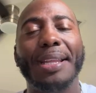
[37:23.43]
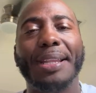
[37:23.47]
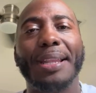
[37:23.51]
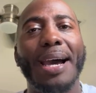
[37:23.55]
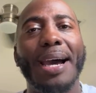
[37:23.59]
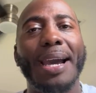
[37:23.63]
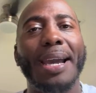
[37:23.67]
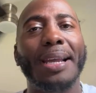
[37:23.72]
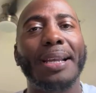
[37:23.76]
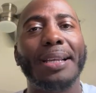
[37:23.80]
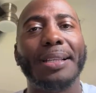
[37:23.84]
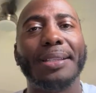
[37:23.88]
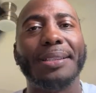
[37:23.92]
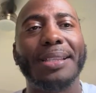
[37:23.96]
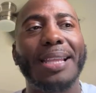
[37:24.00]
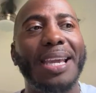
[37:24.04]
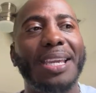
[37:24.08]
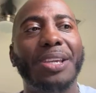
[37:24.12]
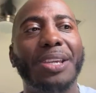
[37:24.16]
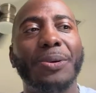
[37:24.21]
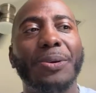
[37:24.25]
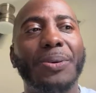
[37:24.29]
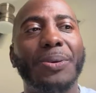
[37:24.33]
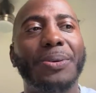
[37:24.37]

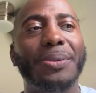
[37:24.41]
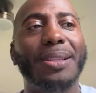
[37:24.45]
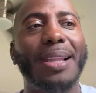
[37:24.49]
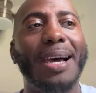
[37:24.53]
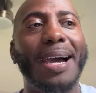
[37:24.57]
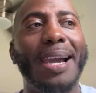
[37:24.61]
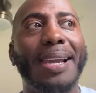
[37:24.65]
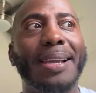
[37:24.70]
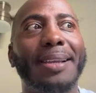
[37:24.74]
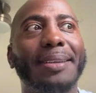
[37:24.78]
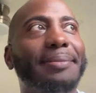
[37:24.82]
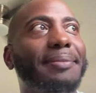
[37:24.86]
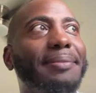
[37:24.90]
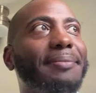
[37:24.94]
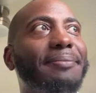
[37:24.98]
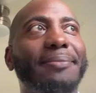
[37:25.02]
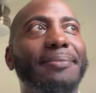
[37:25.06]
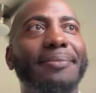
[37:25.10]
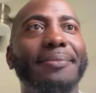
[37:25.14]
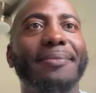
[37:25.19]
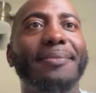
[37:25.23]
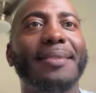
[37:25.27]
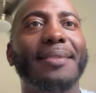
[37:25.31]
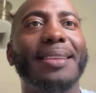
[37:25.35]

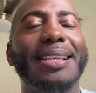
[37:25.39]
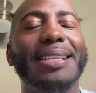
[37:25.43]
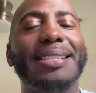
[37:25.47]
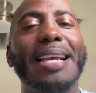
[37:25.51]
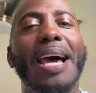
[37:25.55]
it's